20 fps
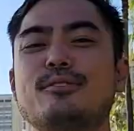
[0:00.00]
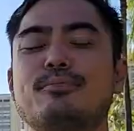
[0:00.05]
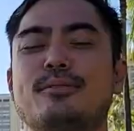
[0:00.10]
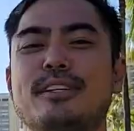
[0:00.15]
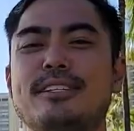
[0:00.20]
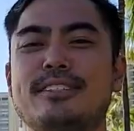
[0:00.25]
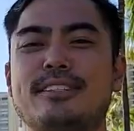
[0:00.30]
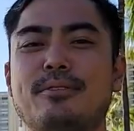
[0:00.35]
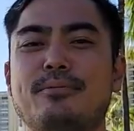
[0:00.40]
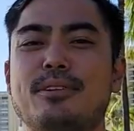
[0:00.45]
The
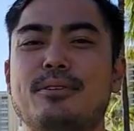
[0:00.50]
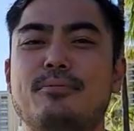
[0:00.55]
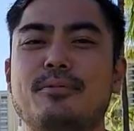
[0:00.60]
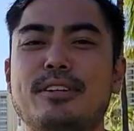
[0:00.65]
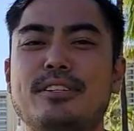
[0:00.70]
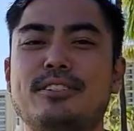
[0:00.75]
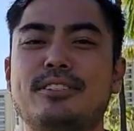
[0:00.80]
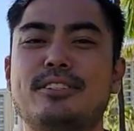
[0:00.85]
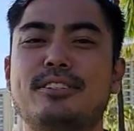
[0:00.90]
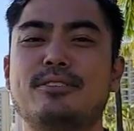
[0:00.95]
place that we
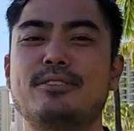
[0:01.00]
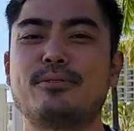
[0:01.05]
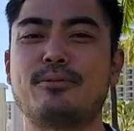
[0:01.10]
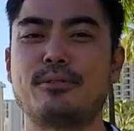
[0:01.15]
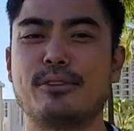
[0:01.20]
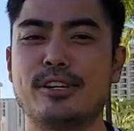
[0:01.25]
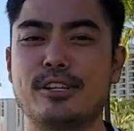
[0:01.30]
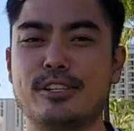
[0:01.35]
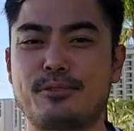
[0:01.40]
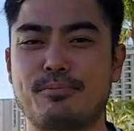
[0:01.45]
went to
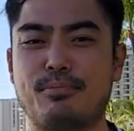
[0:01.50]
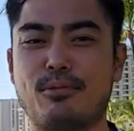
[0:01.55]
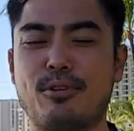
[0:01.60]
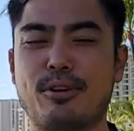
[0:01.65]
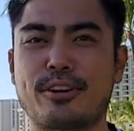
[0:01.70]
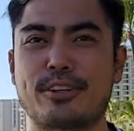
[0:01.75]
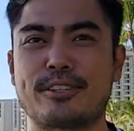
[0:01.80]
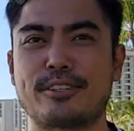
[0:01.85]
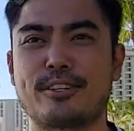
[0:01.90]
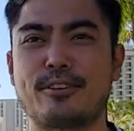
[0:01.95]
was
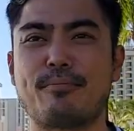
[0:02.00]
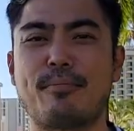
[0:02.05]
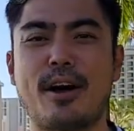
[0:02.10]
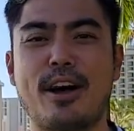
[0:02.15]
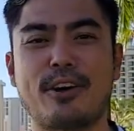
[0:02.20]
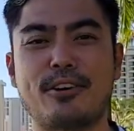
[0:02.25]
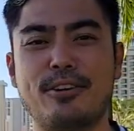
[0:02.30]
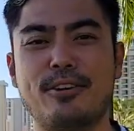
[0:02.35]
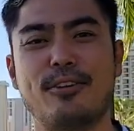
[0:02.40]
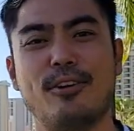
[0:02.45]
Pork
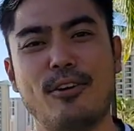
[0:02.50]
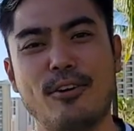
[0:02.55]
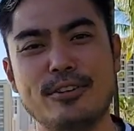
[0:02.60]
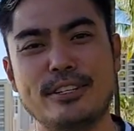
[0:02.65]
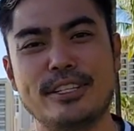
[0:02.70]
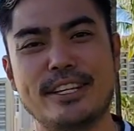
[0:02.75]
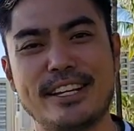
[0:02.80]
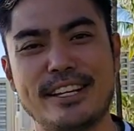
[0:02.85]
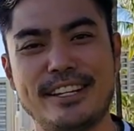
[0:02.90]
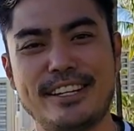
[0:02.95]
Tamago
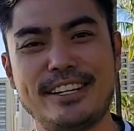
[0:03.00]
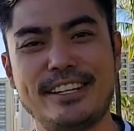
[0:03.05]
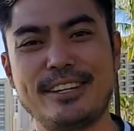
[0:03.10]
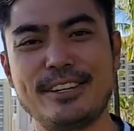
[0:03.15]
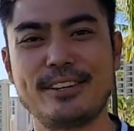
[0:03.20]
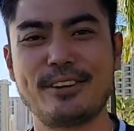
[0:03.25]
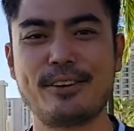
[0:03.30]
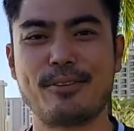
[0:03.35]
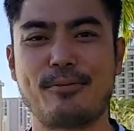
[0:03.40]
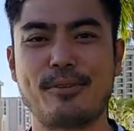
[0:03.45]

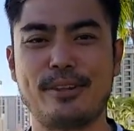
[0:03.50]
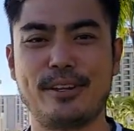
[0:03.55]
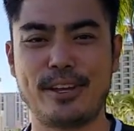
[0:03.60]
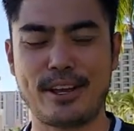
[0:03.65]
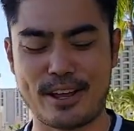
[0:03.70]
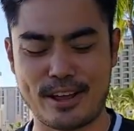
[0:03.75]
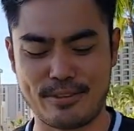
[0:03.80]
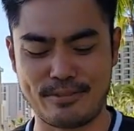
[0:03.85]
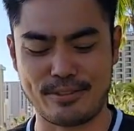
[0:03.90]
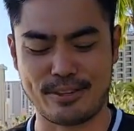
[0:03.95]
Onigiri, where they
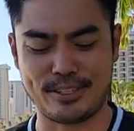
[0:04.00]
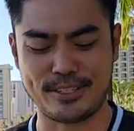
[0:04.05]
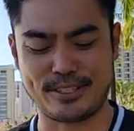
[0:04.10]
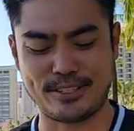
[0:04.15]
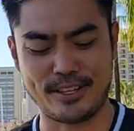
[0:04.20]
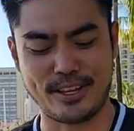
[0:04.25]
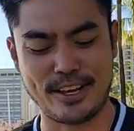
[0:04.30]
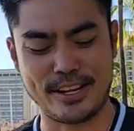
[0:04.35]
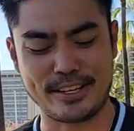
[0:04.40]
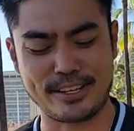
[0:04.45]
have
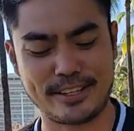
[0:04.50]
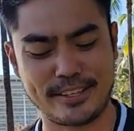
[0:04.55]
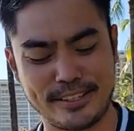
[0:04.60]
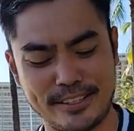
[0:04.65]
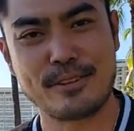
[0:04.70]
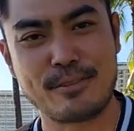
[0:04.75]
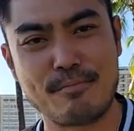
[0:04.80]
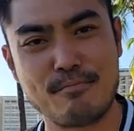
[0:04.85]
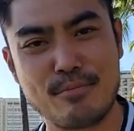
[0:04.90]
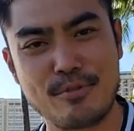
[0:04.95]
this like
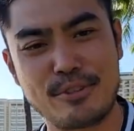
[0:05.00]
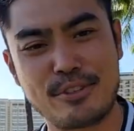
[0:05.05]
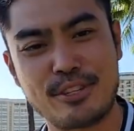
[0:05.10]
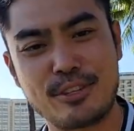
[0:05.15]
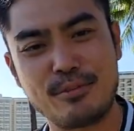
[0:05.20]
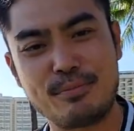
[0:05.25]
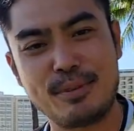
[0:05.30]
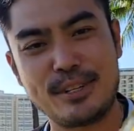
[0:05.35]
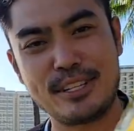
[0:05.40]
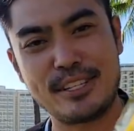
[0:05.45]

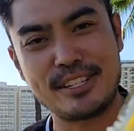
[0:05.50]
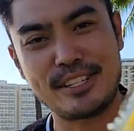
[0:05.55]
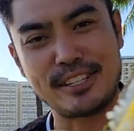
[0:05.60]
musubi